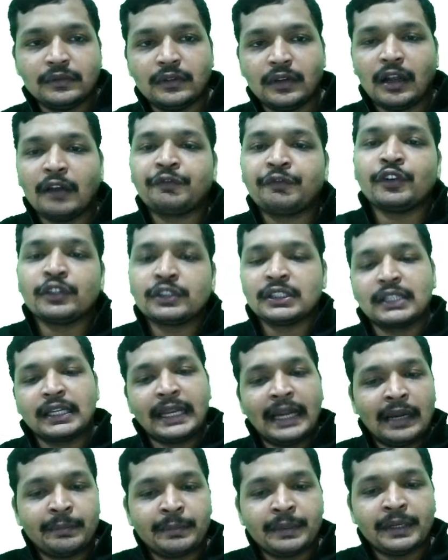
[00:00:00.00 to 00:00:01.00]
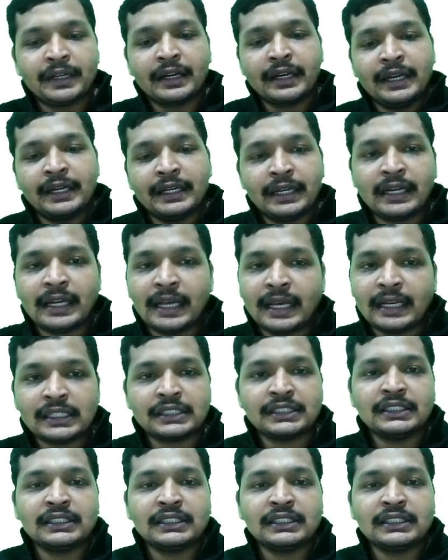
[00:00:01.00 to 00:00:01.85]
Of course, it can be in radial direction.